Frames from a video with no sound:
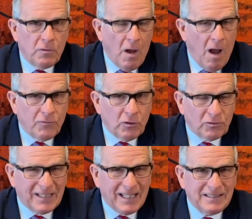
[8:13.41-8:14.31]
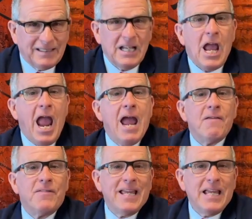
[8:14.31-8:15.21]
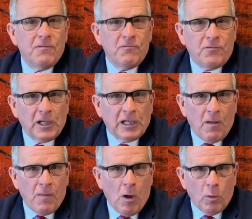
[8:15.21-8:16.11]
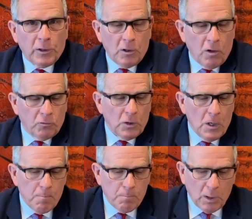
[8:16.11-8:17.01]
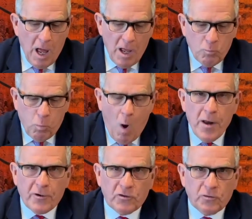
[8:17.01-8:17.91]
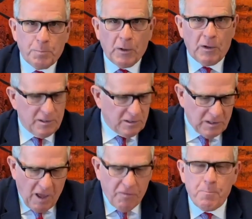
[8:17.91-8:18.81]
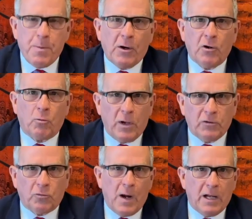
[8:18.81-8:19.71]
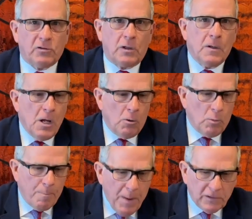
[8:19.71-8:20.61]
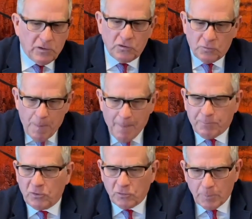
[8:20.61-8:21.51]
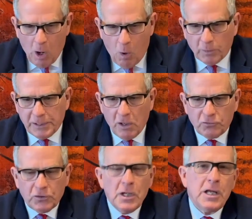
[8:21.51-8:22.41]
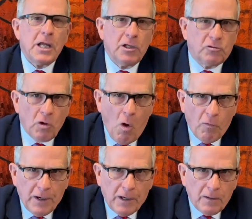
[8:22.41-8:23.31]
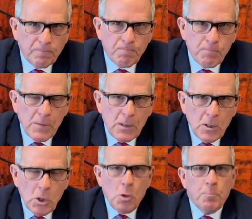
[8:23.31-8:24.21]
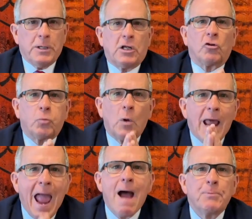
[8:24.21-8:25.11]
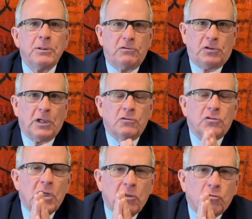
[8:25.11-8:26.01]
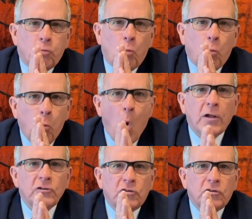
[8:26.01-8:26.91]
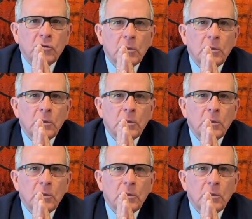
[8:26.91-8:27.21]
of your sins, and the infilling of the Holy Ghost. Blood, water, spirit, death, burial, resurrection, repentance, baptism, and Holy Ghost. It's all there. Because what happens is once